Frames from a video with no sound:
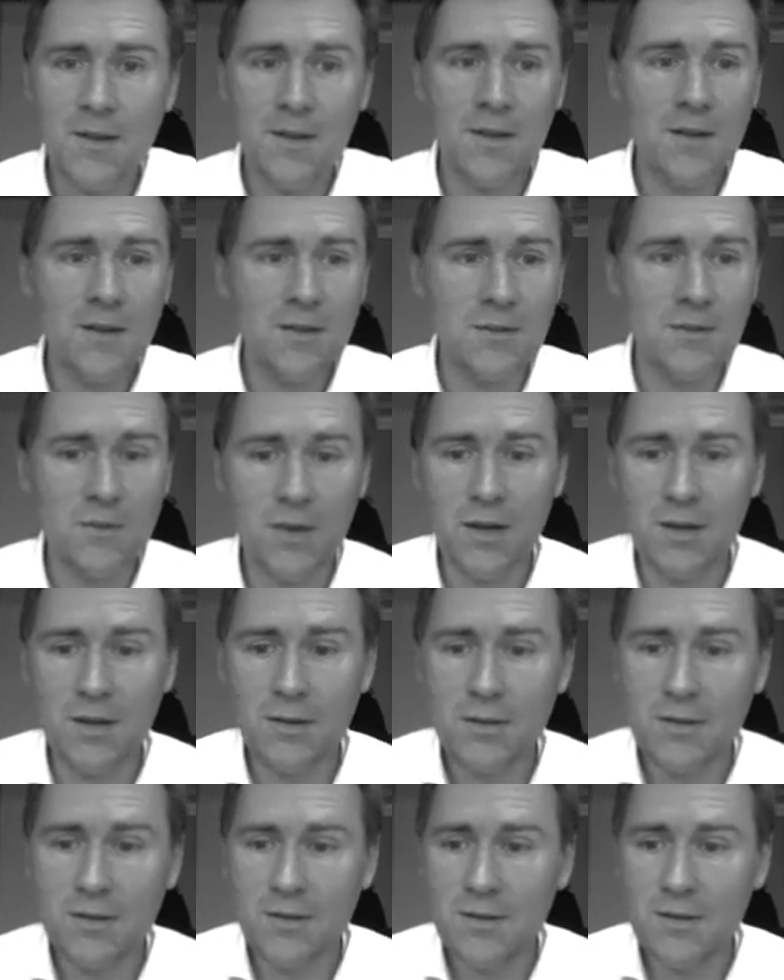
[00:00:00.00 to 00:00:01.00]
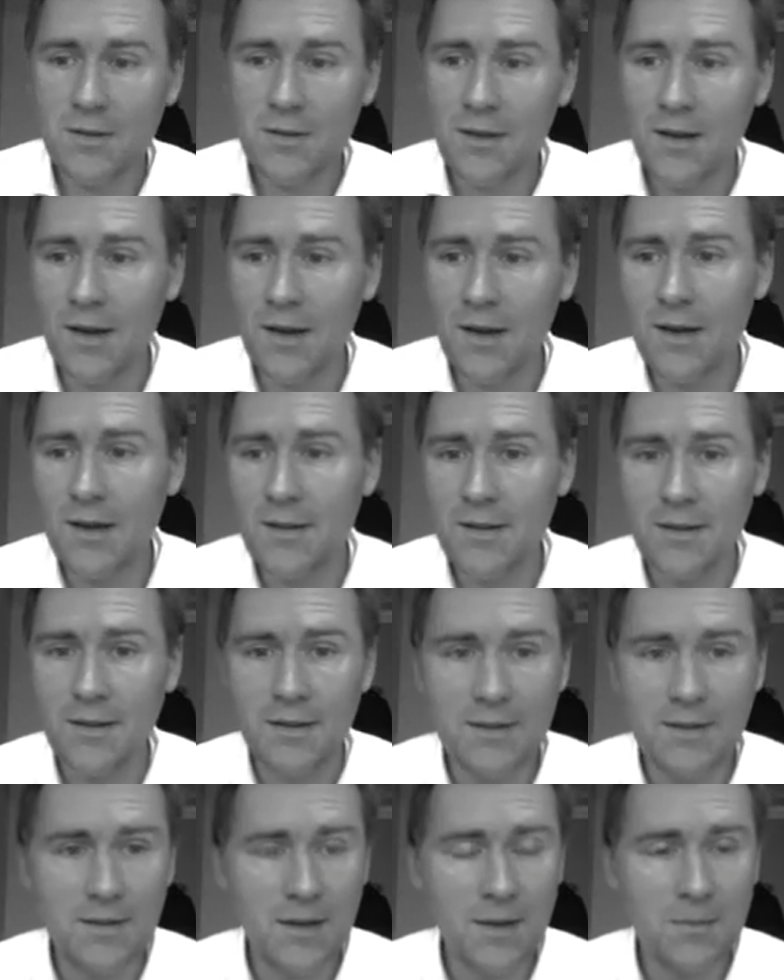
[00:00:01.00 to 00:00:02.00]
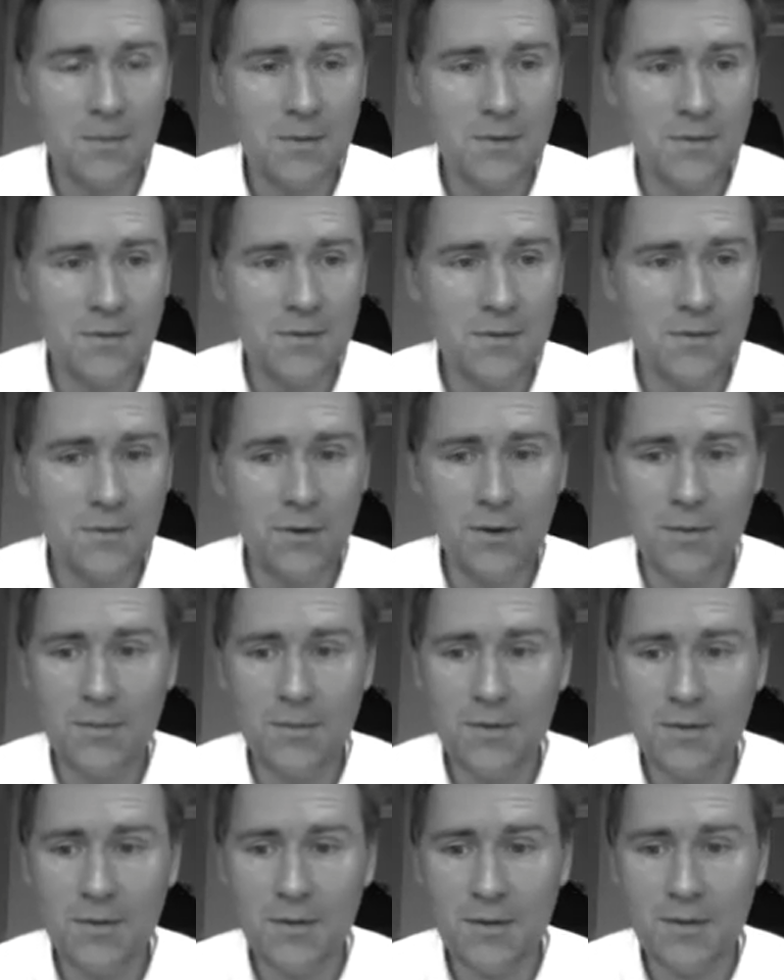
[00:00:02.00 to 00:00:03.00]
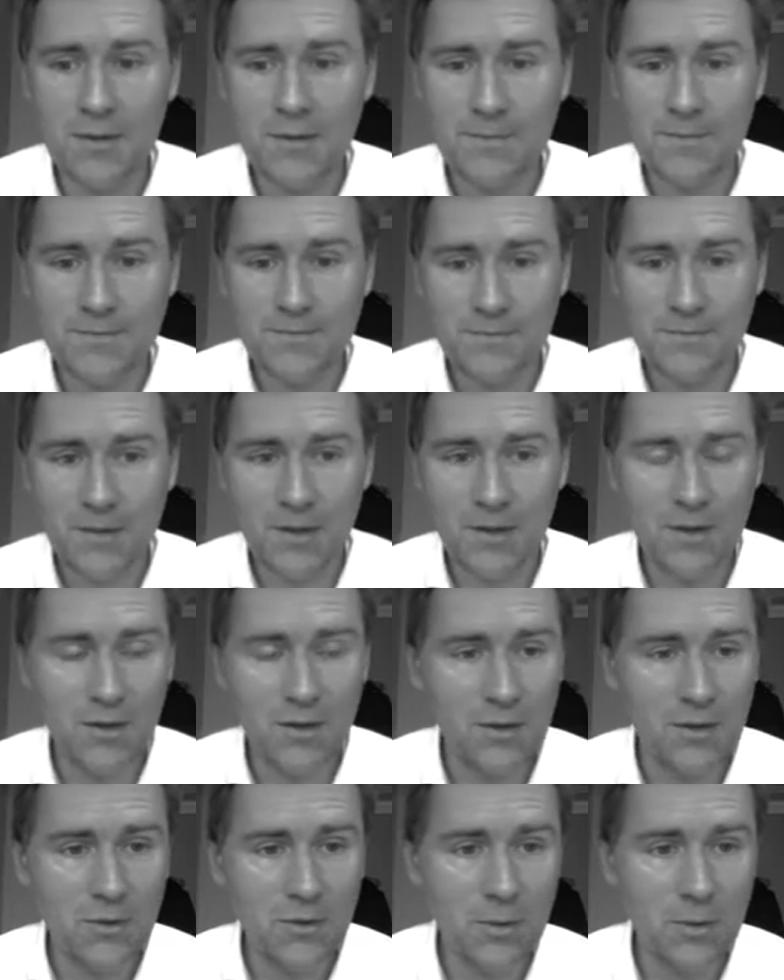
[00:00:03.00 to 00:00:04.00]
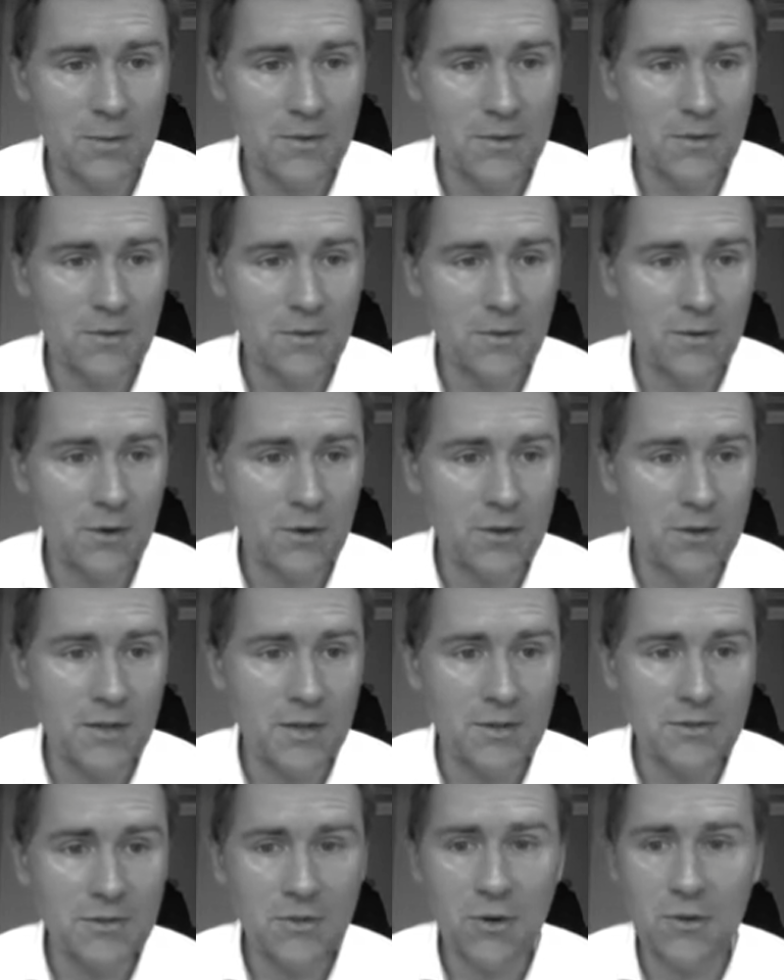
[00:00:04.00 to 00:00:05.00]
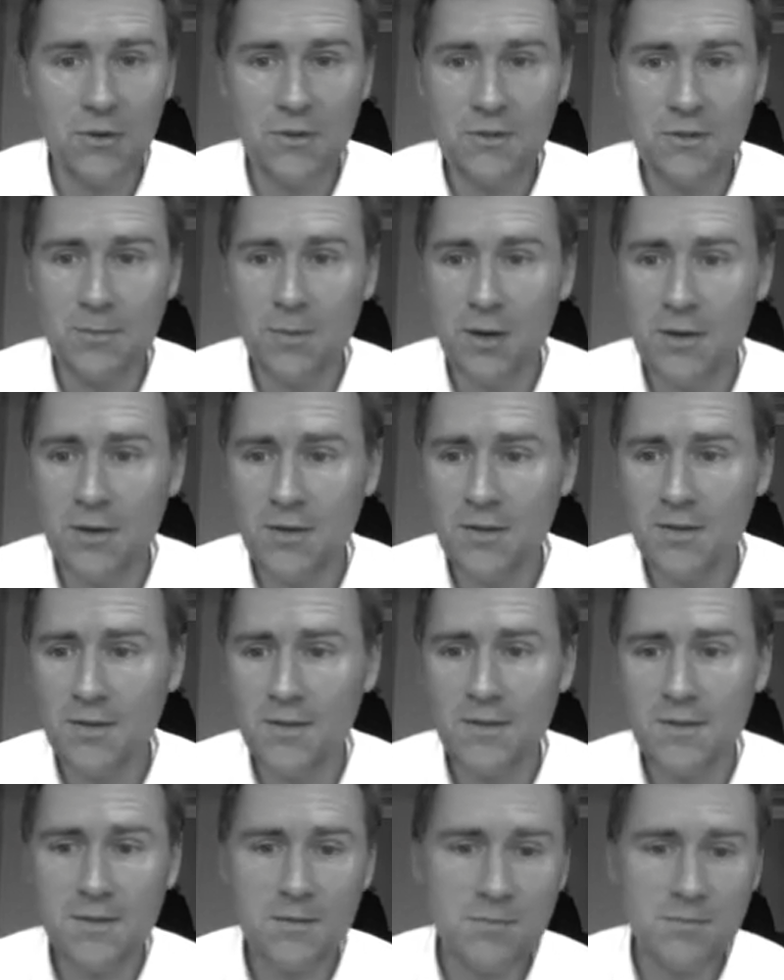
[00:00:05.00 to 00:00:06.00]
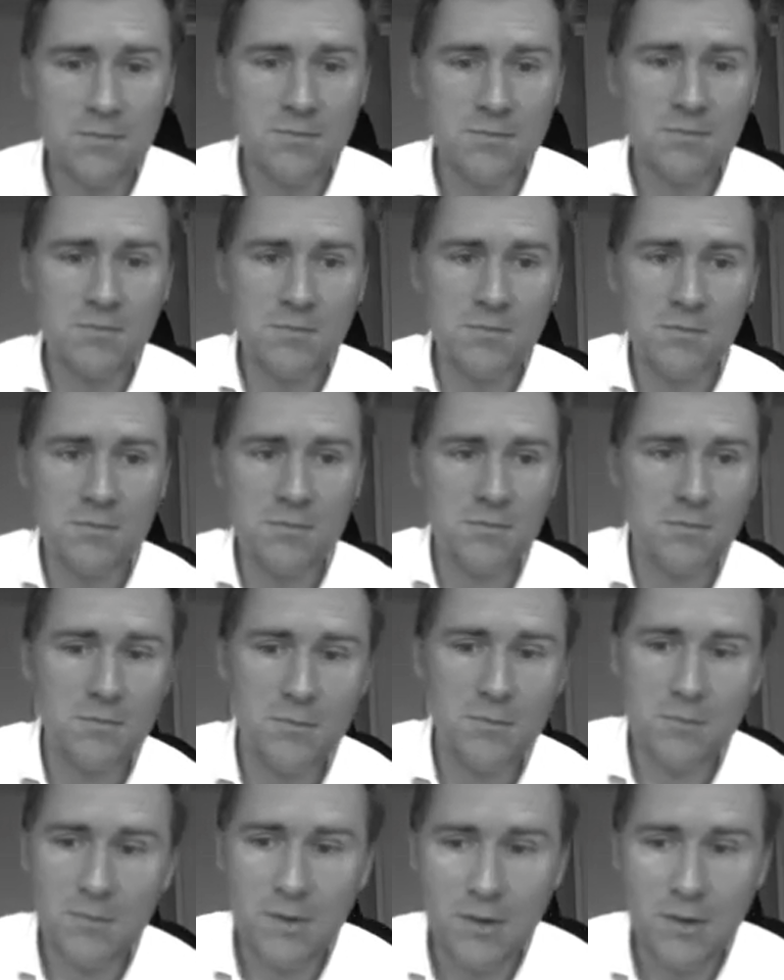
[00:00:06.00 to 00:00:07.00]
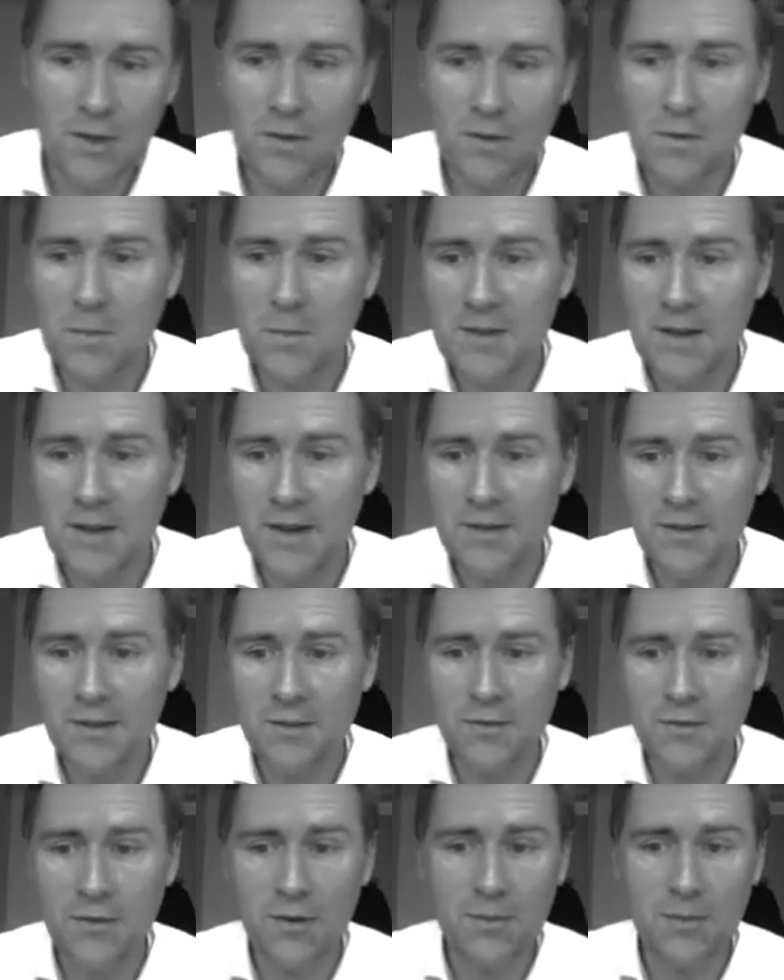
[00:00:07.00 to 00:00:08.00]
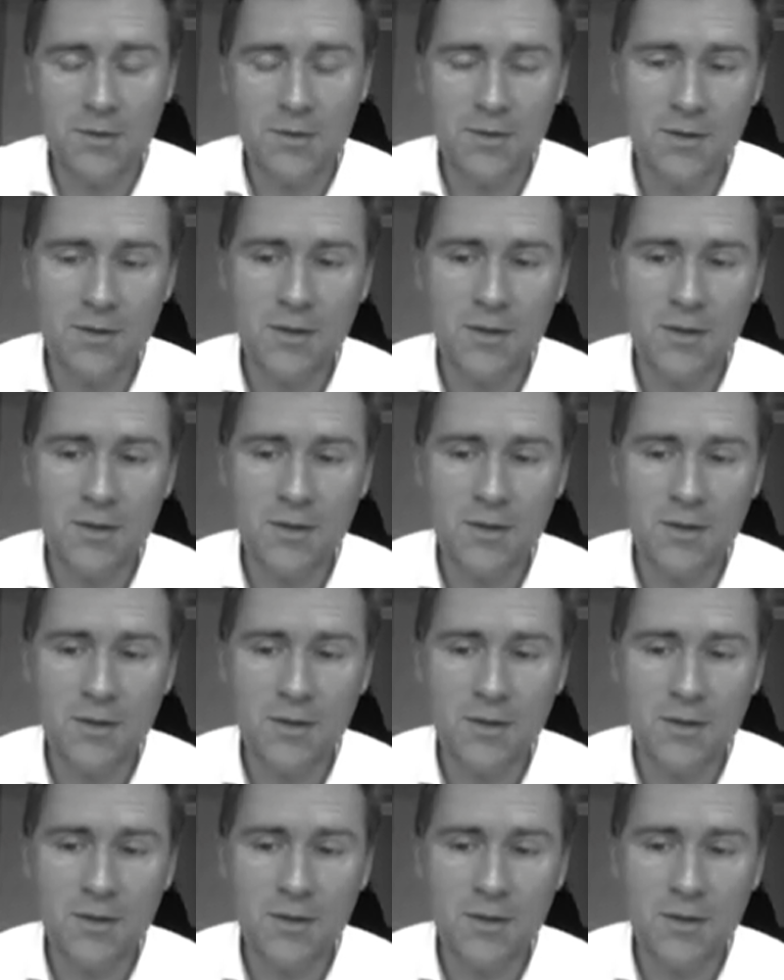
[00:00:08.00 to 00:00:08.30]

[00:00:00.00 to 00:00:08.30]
So I looked at examples from the corpus of early English correspondence, giving me data from the